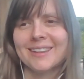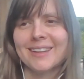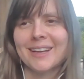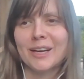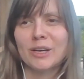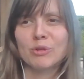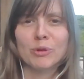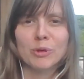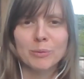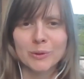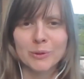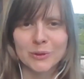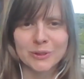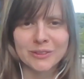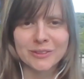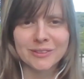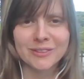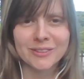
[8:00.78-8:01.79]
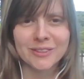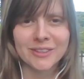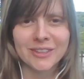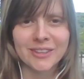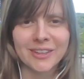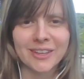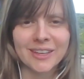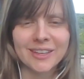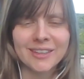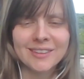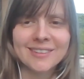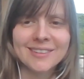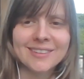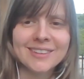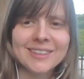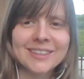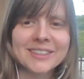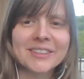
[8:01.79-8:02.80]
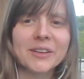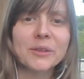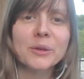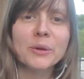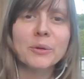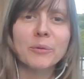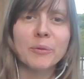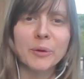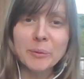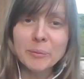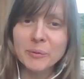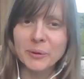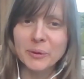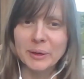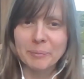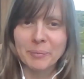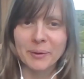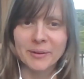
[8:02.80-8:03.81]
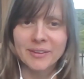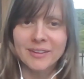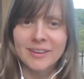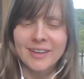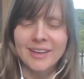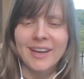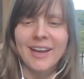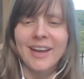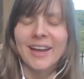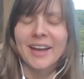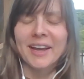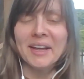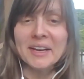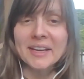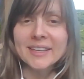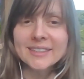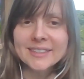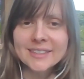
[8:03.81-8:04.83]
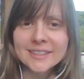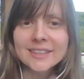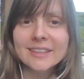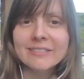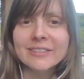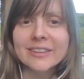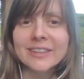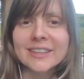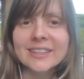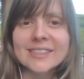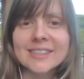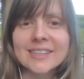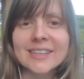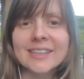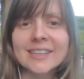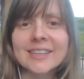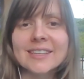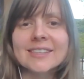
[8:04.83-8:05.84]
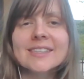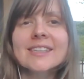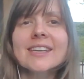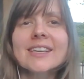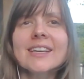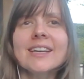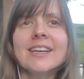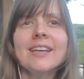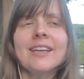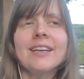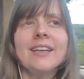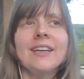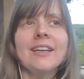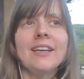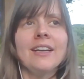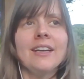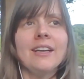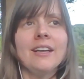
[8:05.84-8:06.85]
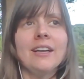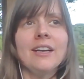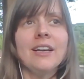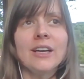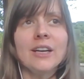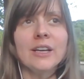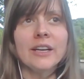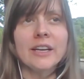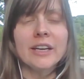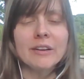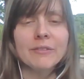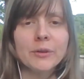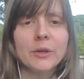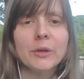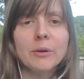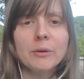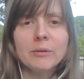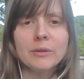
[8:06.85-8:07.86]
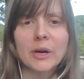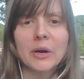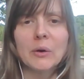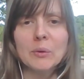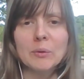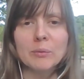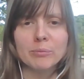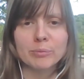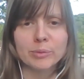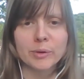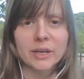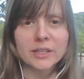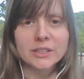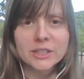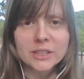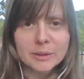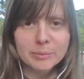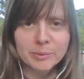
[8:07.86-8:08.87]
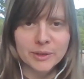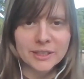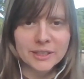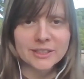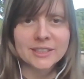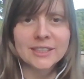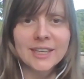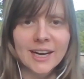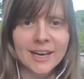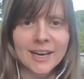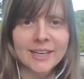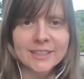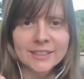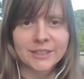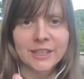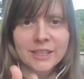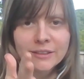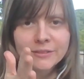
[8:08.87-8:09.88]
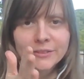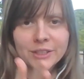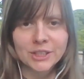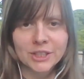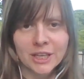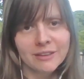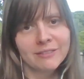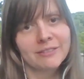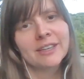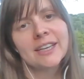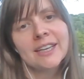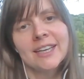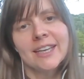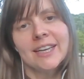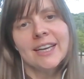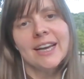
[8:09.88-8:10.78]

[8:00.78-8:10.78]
that groomers circulate. He's called the Groom Reaper, and his significance is, if you don't brushy, I shavy.